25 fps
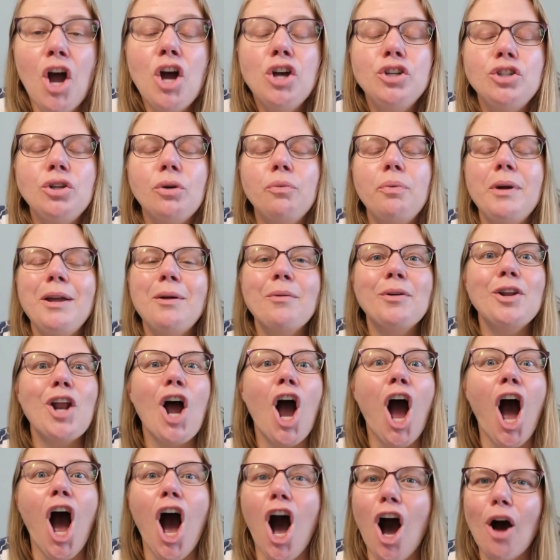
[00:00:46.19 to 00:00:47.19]
So we would
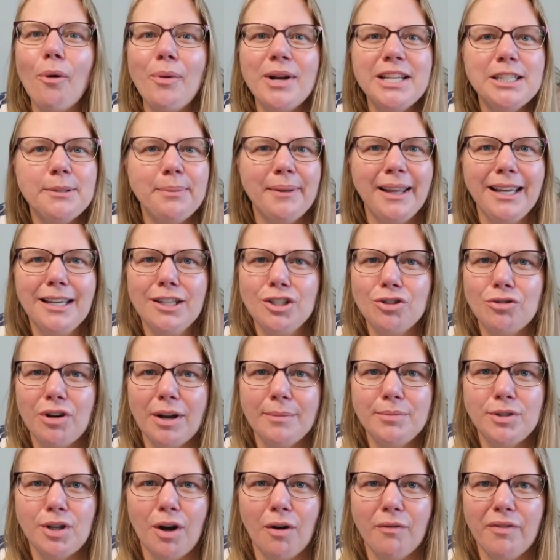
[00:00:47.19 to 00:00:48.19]
always plan
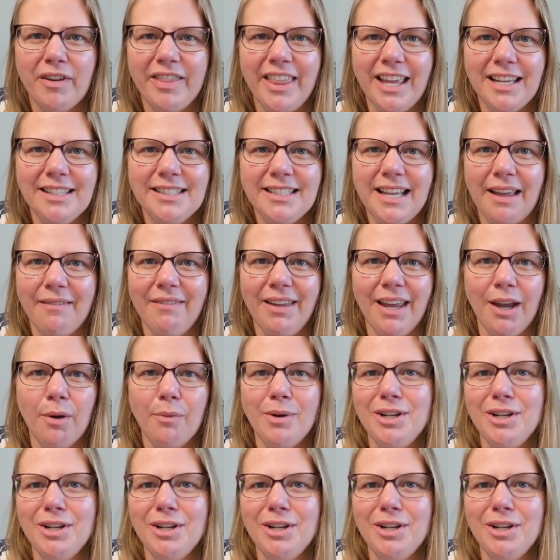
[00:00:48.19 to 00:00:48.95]
trips over Thanksgiving.